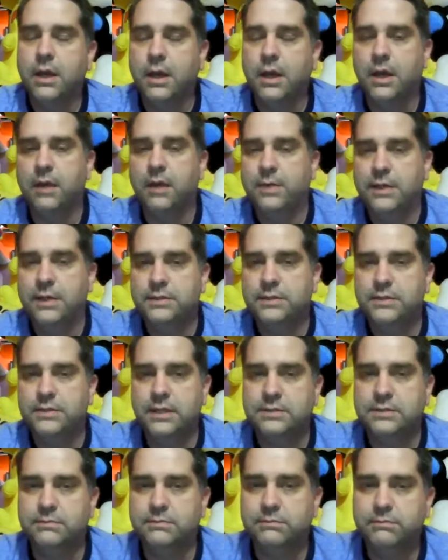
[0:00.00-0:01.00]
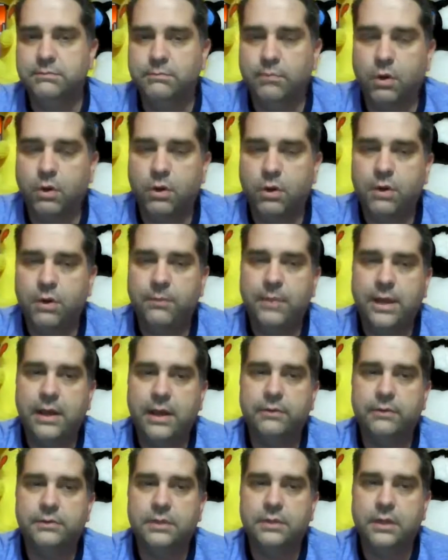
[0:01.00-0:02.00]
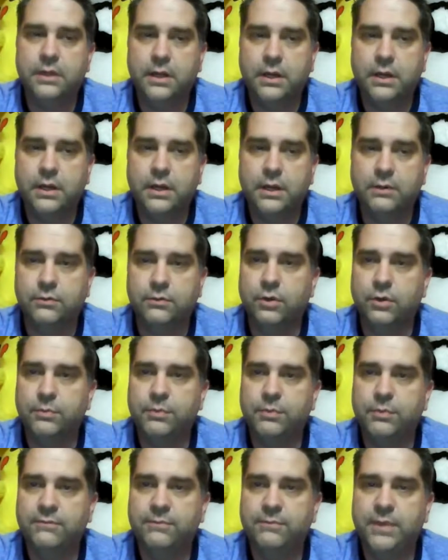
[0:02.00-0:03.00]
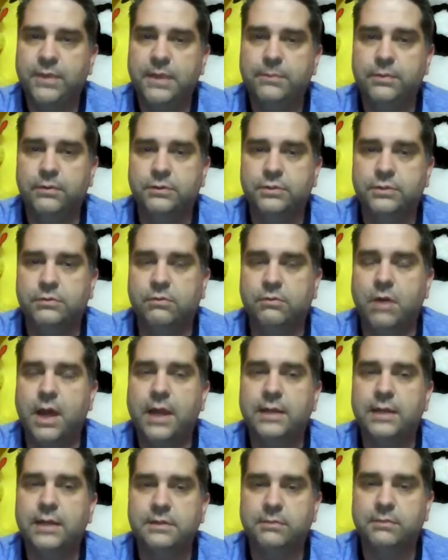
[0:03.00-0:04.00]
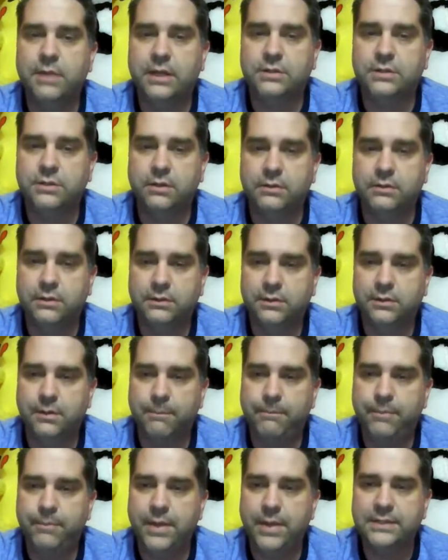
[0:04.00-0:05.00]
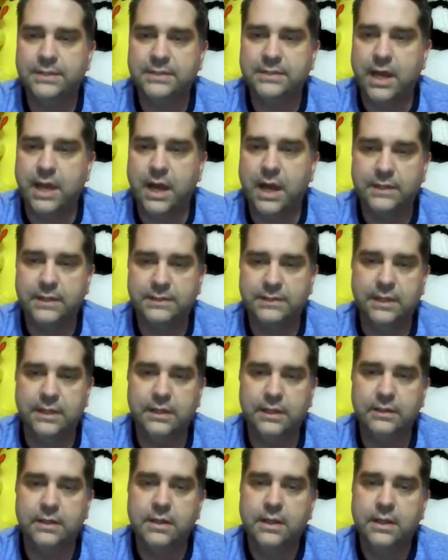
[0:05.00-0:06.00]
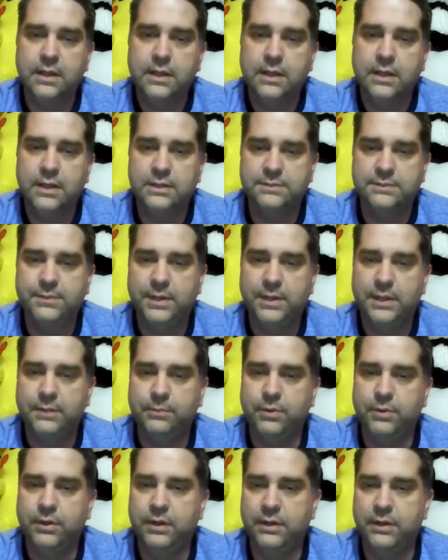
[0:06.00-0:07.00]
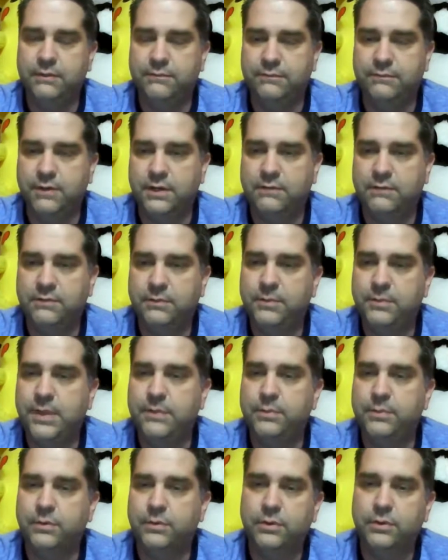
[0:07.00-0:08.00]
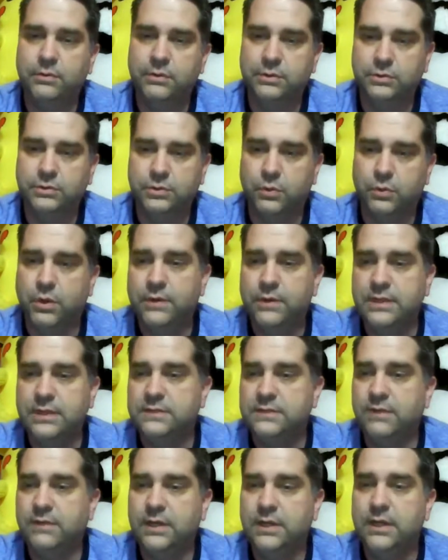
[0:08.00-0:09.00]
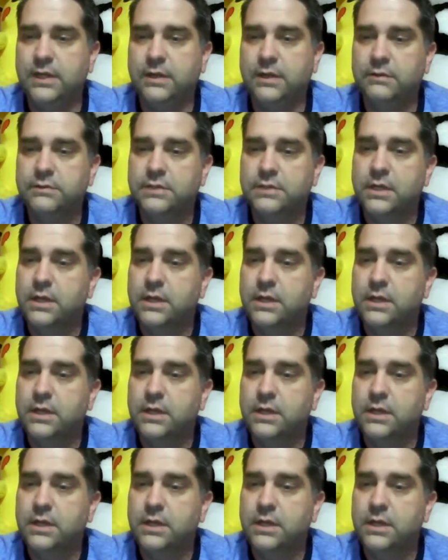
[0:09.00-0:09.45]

It's more about a group of people trying to make sure that the best content is being put in front of the people who enjoy these videos.